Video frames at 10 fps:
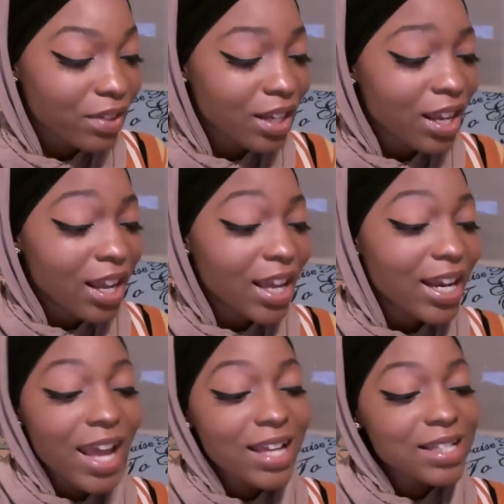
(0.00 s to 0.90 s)
It
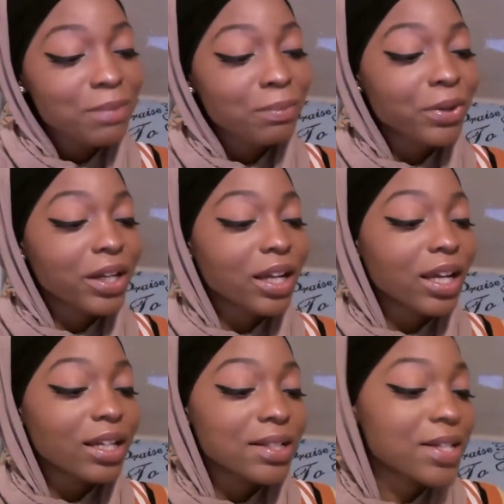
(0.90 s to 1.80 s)
aids in bringing in
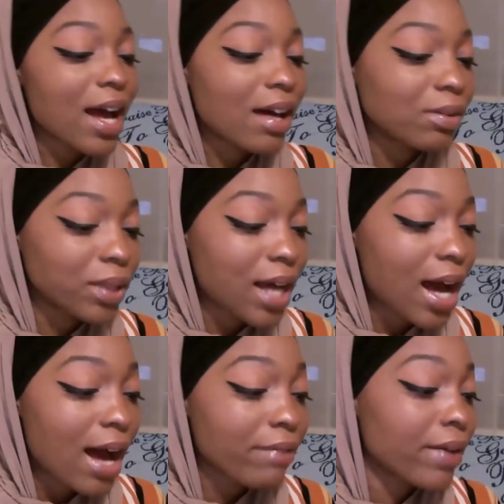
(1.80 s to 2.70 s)
a child with a
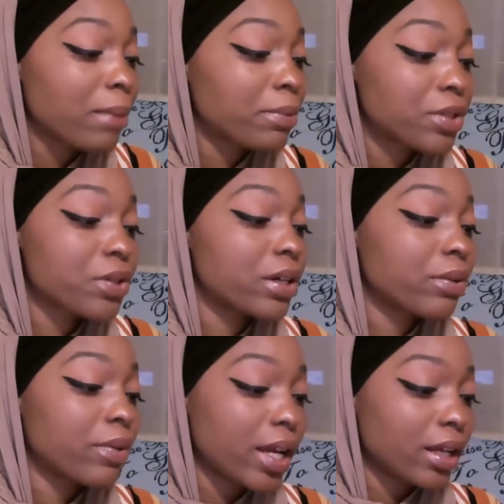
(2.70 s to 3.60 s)
high vibratory
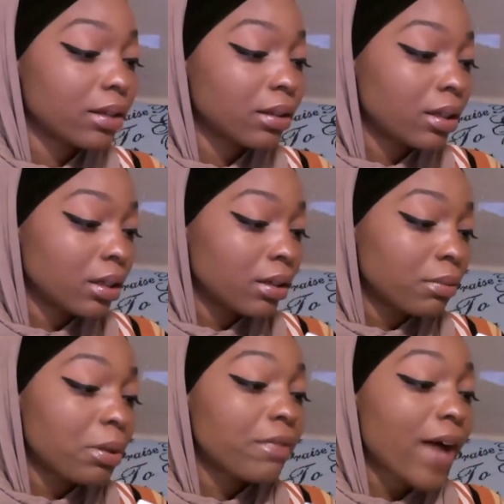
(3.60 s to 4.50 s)
rate,
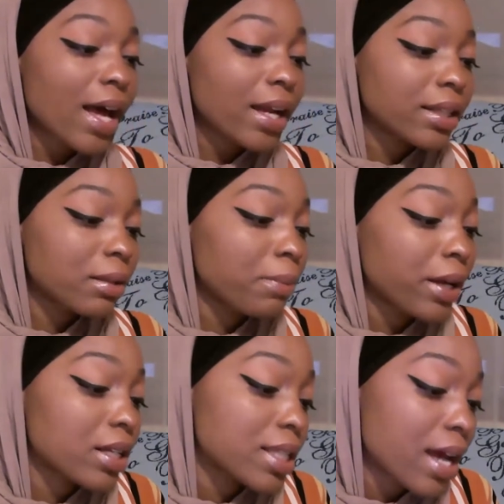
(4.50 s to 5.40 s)
provided the
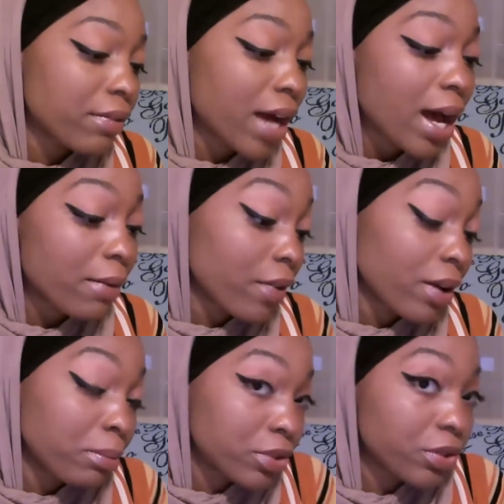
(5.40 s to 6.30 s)
parents have a high
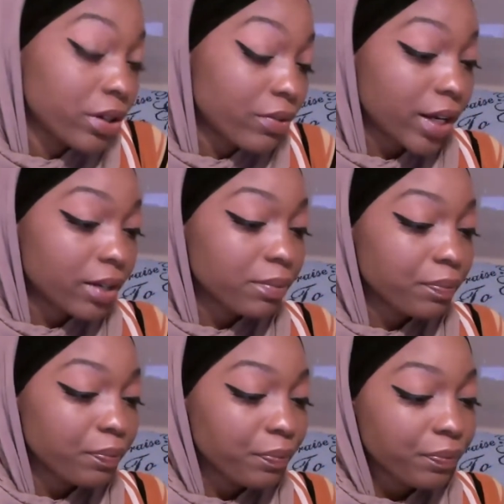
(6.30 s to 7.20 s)
vibratory rate.
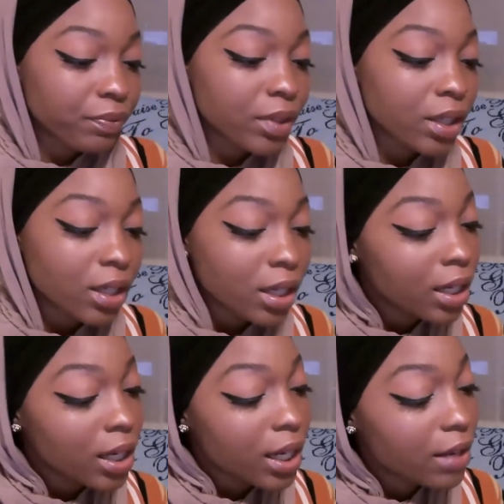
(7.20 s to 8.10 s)

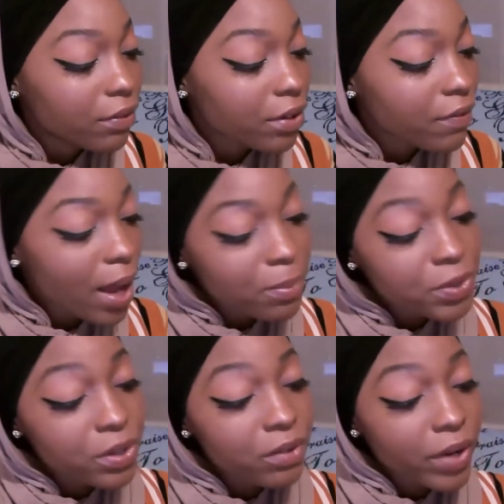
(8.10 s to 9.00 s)
If your
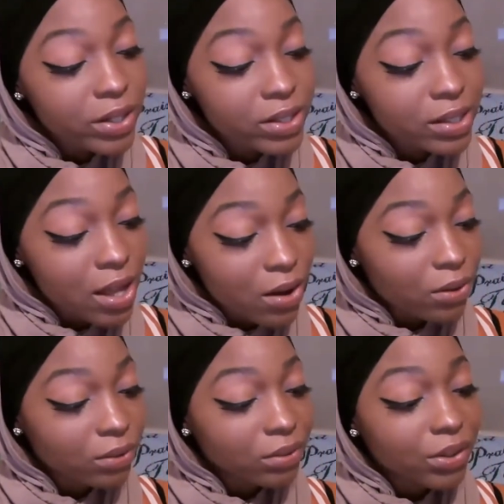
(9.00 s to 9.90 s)
vibratory rate is low,
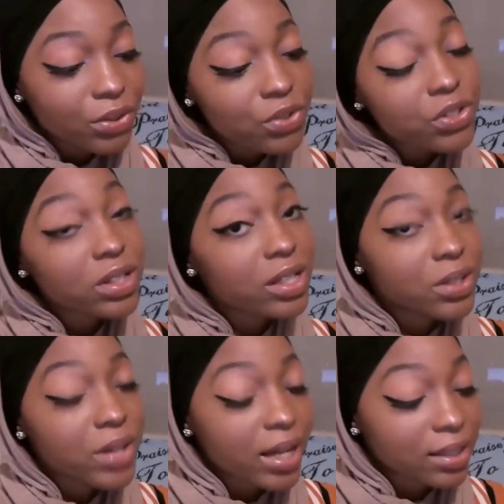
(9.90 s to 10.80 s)
you usually
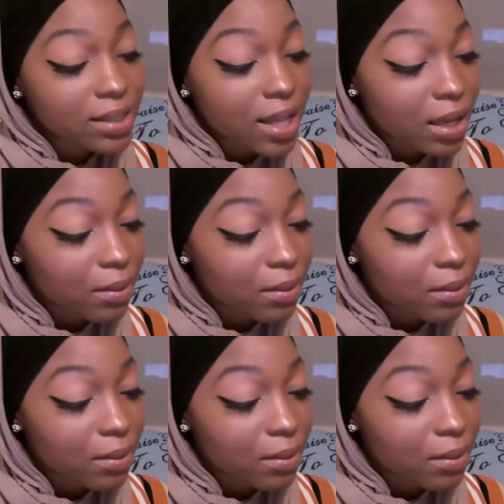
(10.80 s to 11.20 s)
attract the same.